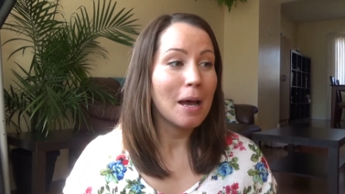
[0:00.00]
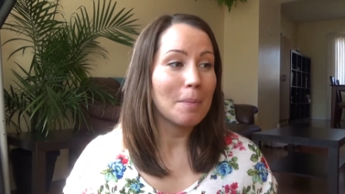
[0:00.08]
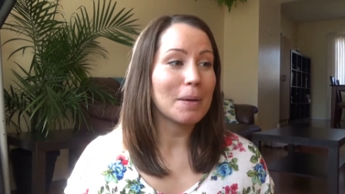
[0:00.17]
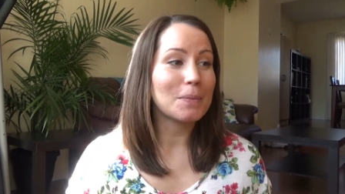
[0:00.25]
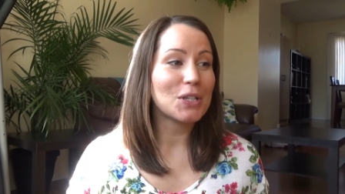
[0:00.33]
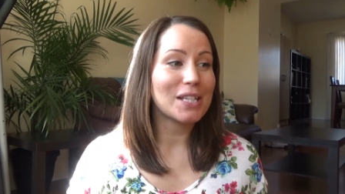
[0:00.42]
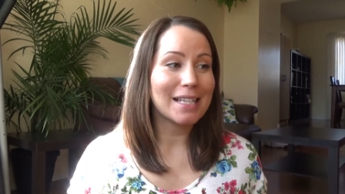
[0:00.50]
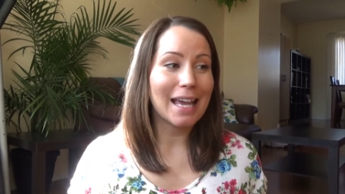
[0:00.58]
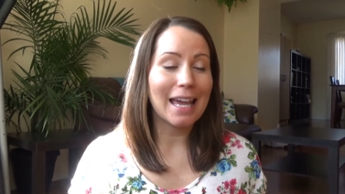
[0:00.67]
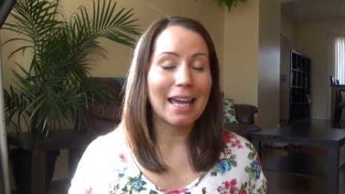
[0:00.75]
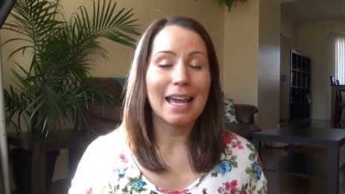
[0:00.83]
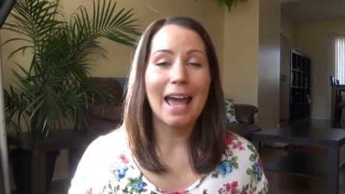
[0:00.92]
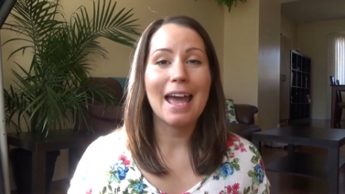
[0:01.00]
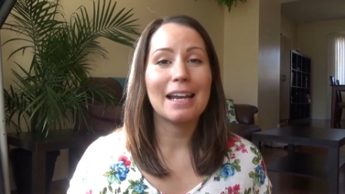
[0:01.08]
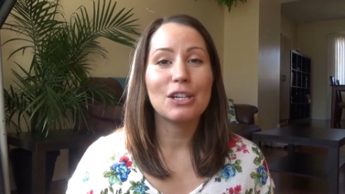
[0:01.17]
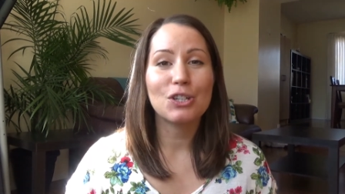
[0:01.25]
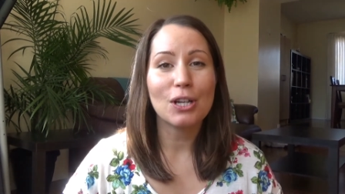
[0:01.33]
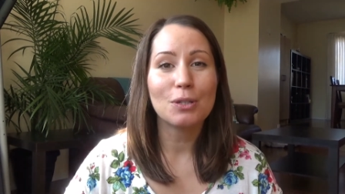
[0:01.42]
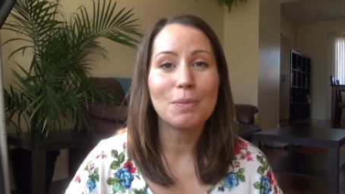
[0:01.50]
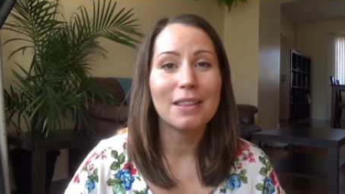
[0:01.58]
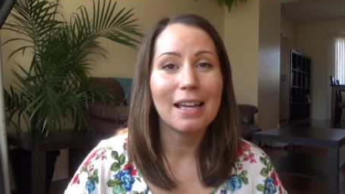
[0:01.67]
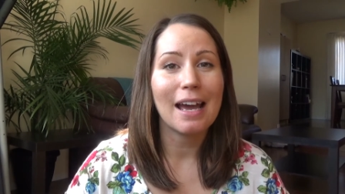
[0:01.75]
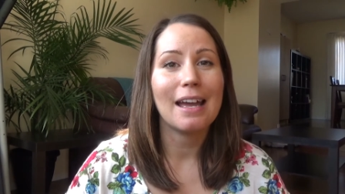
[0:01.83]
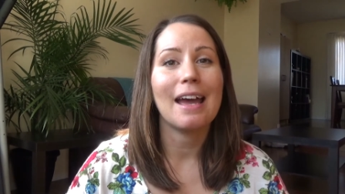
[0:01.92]
but I'm just saying, any judgment
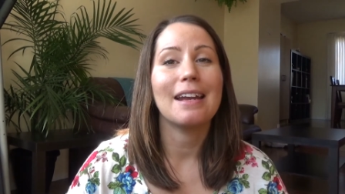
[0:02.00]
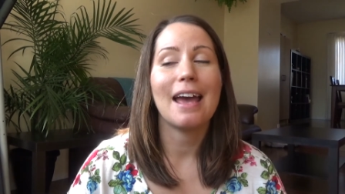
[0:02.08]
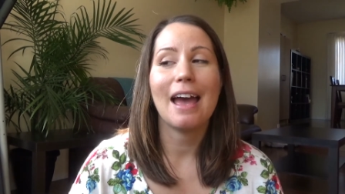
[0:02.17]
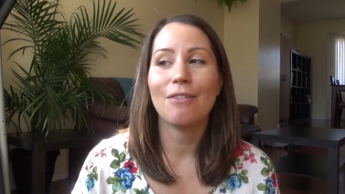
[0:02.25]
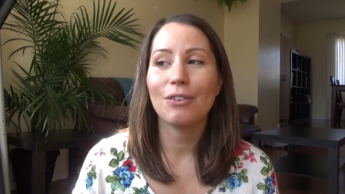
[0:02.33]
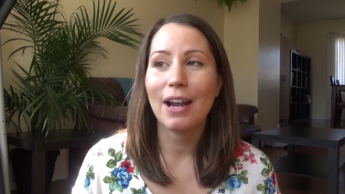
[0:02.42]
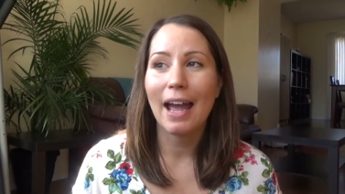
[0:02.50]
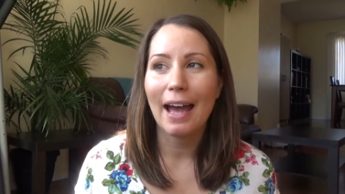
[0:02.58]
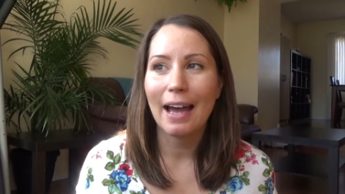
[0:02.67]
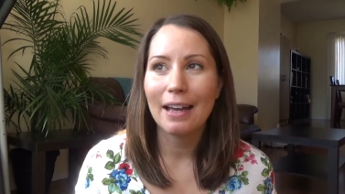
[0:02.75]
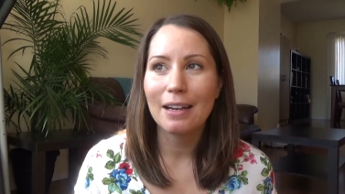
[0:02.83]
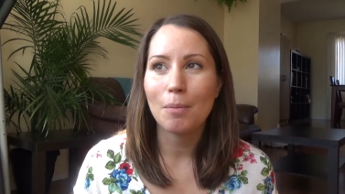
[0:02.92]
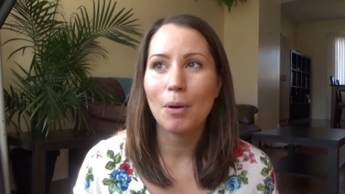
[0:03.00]
that I had ever had